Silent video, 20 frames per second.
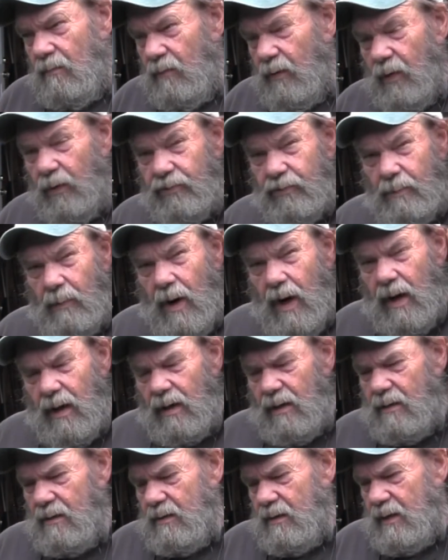Real
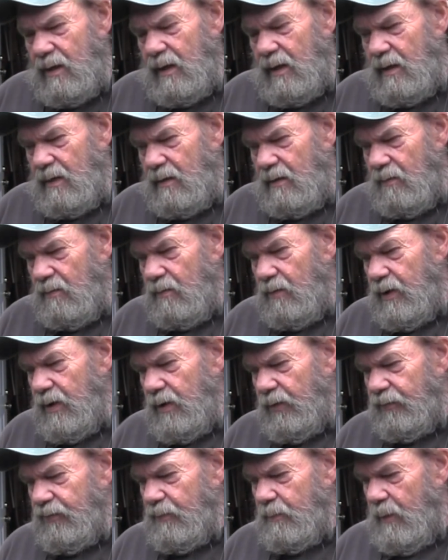smart, okay? They're
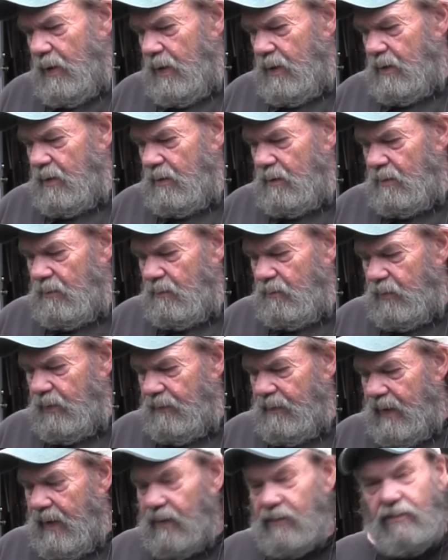real smart, and
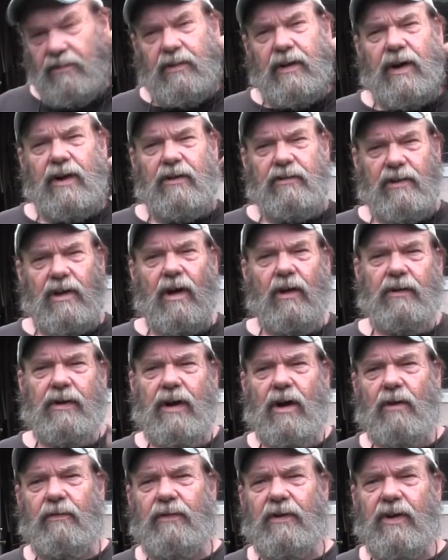we've had snares out
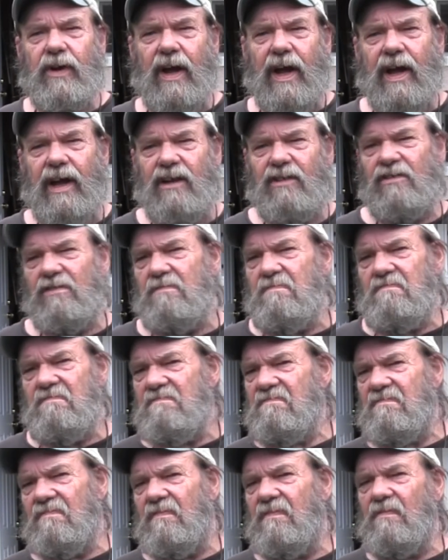now for days, and
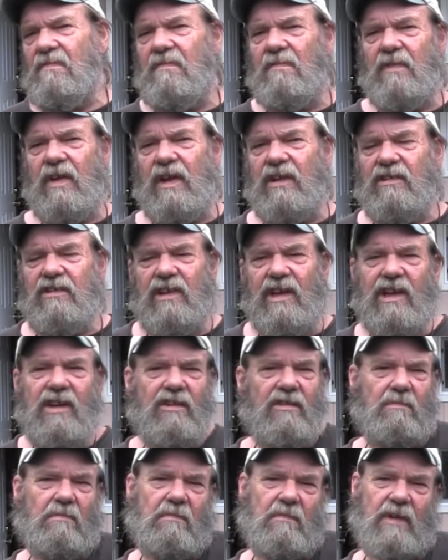they see
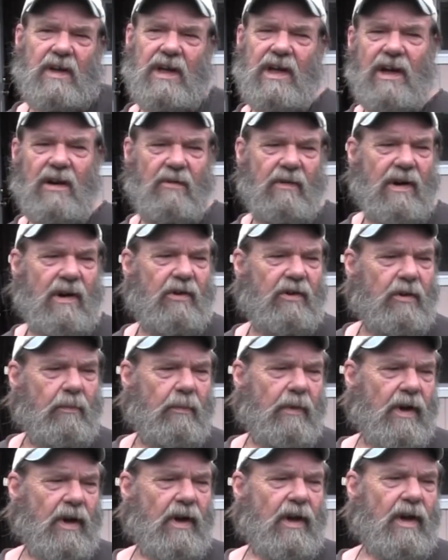them. They get around
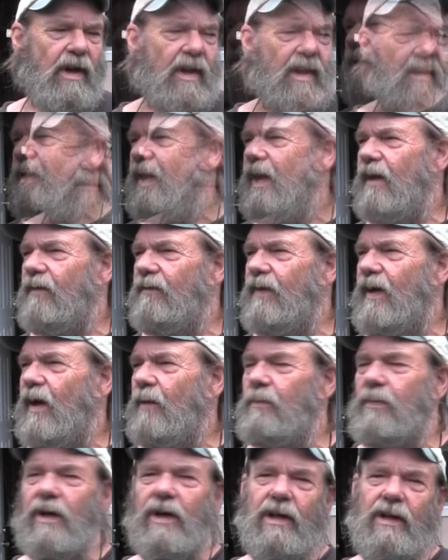them. They have
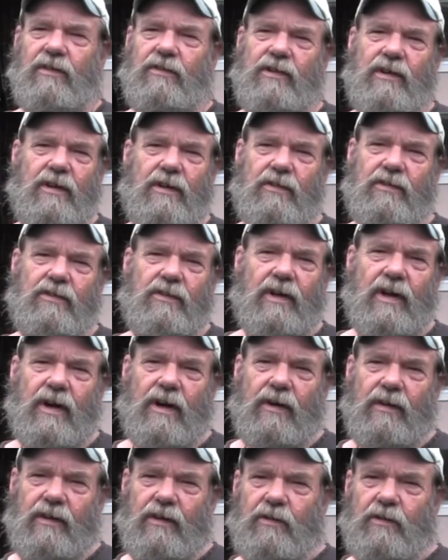not been easy to snare.